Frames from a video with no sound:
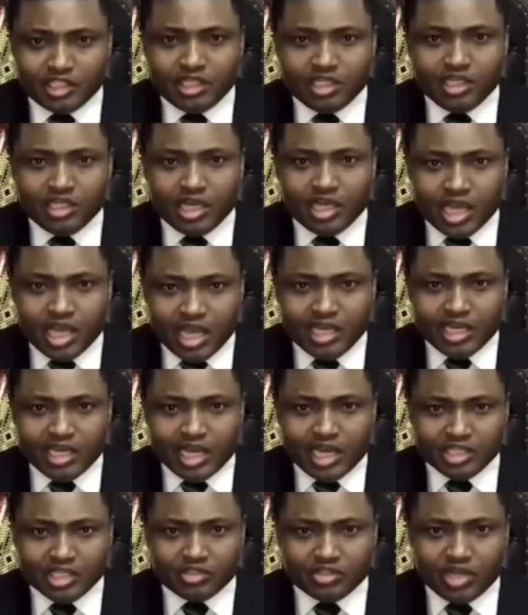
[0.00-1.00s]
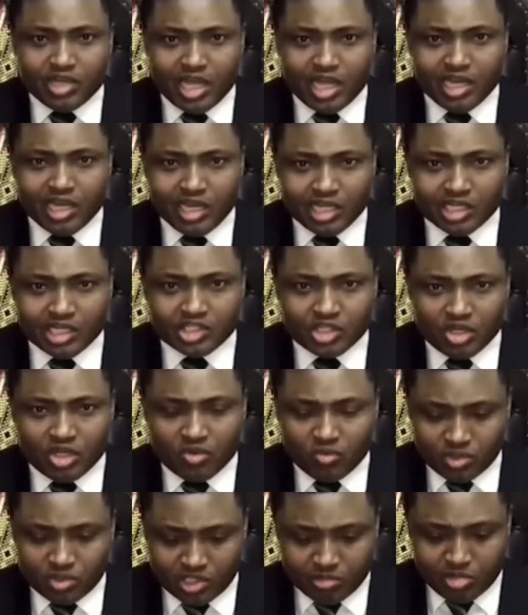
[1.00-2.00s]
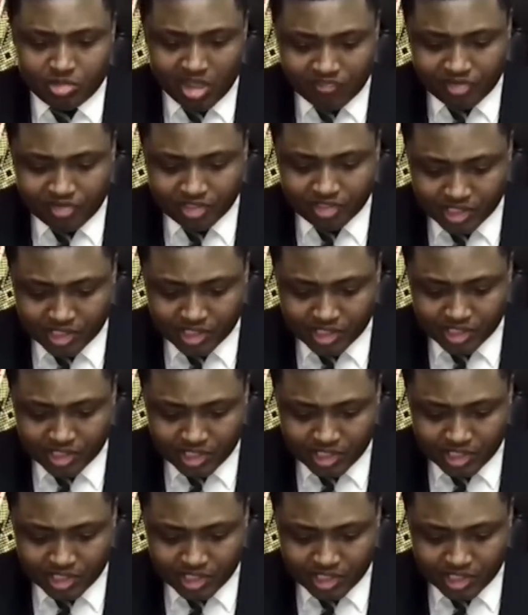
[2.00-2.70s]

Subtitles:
In addition to this announcement,